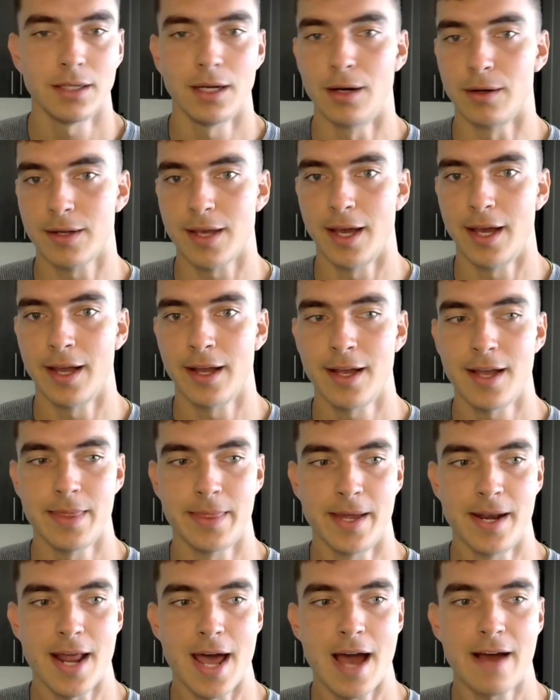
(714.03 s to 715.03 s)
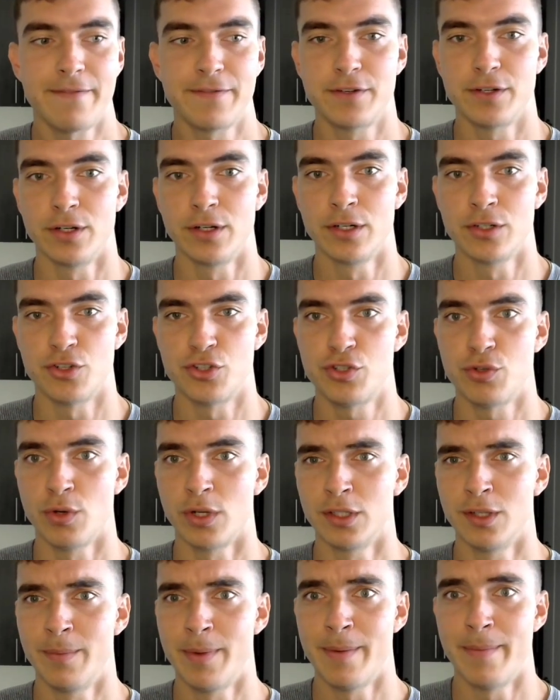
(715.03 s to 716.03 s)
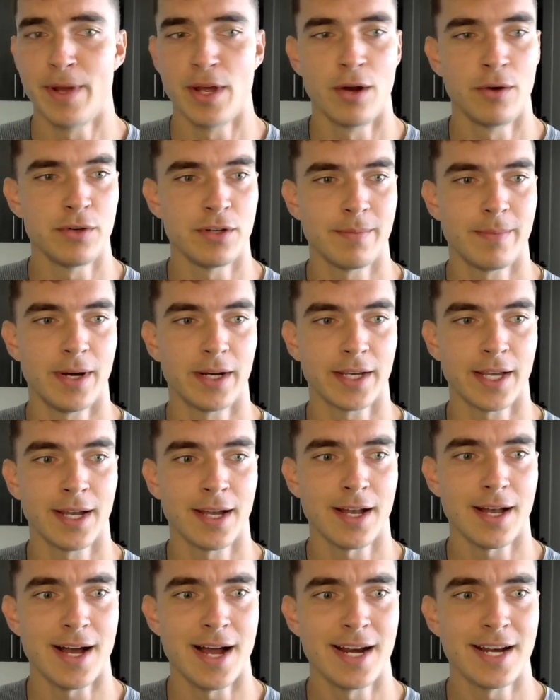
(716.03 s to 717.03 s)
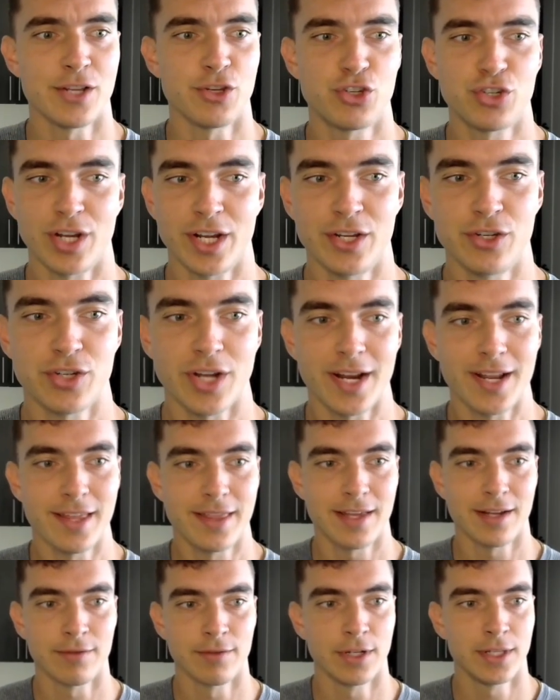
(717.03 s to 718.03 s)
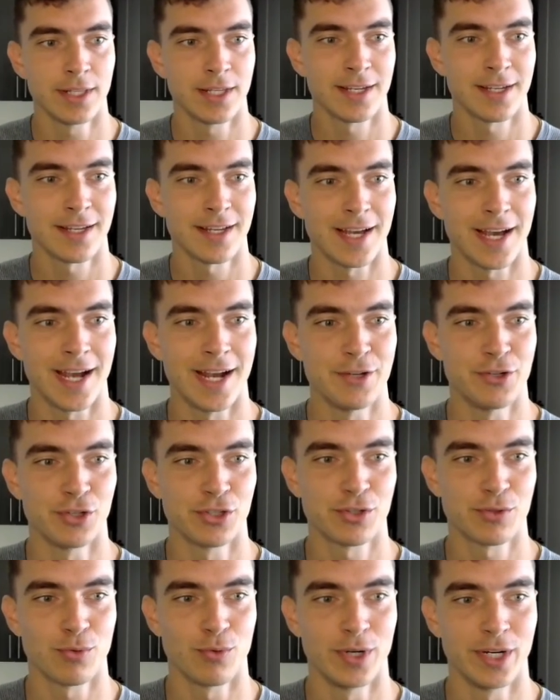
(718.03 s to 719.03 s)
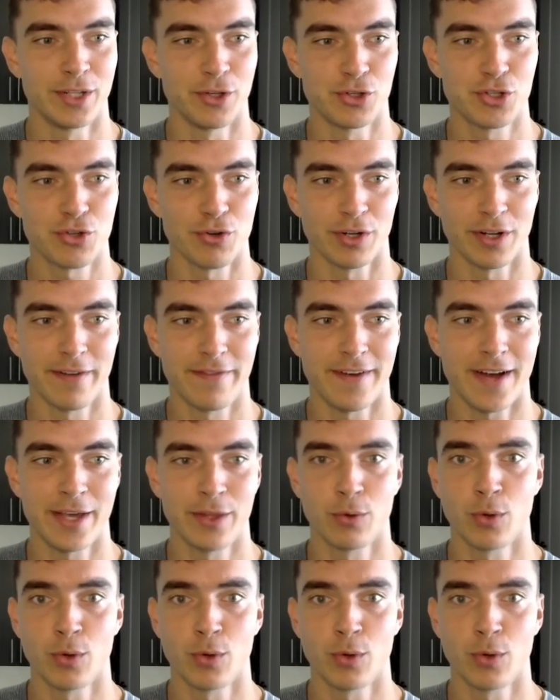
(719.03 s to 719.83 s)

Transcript: Okay. And then after just doing a little bit of my own debugging, I didn't change anything really. I just wanted to stringify the